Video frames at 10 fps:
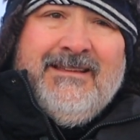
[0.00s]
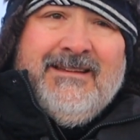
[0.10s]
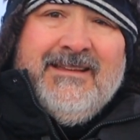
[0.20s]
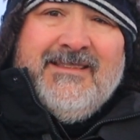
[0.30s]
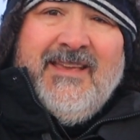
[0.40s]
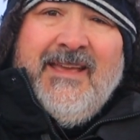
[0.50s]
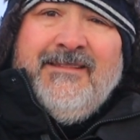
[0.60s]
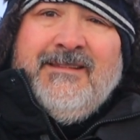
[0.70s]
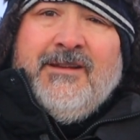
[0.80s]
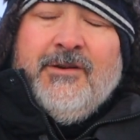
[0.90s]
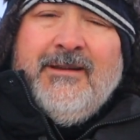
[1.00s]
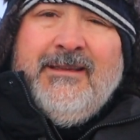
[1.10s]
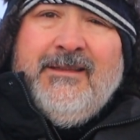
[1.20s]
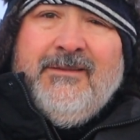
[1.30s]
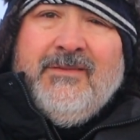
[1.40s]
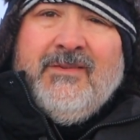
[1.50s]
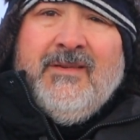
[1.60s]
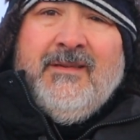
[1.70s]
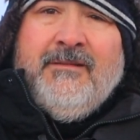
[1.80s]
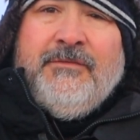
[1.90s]
like 10 degrees
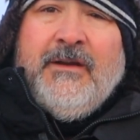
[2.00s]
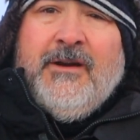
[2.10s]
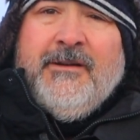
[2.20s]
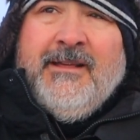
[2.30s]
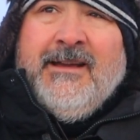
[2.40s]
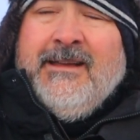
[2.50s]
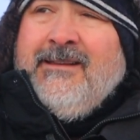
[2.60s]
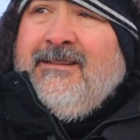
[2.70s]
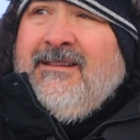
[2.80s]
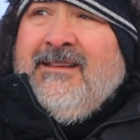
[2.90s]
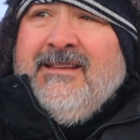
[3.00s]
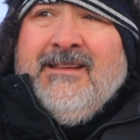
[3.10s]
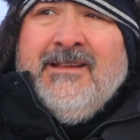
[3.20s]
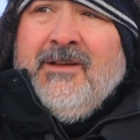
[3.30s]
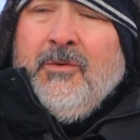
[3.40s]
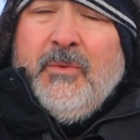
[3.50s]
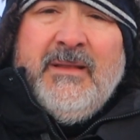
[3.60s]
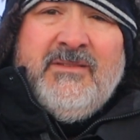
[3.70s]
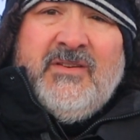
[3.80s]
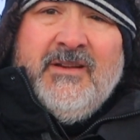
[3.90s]
Fahrenheit
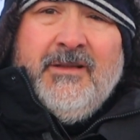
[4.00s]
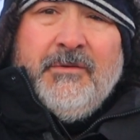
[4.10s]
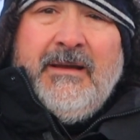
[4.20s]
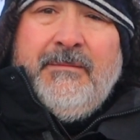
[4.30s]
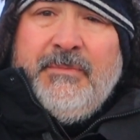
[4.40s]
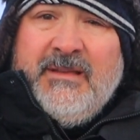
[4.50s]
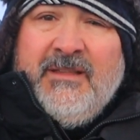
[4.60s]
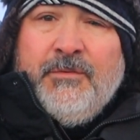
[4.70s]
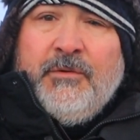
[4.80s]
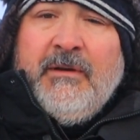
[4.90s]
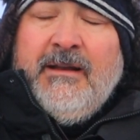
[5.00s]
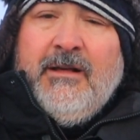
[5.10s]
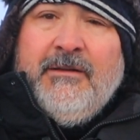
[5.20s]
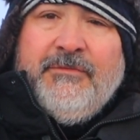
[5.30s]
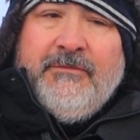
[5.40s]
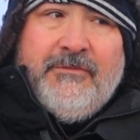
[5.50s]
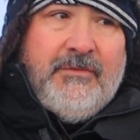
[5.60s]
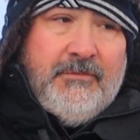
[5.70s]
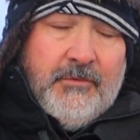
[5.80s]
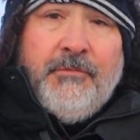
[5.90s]
wind chill right because we're right off
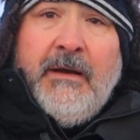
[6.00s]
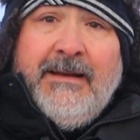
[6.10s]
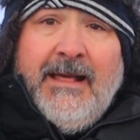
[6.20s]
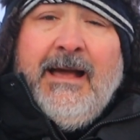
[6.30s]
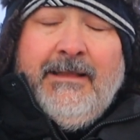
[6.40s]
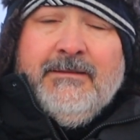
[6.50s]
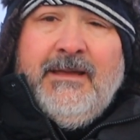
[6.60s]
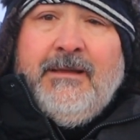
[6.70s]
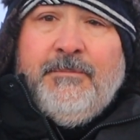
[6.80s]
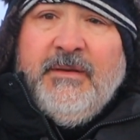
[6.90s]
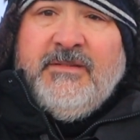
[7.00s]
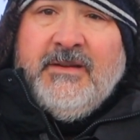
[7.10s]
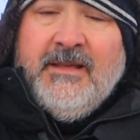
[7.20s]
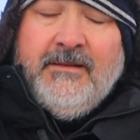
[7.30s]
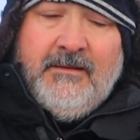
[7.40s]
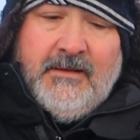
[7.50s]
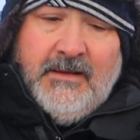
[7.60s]
of we're right on Lake Michigan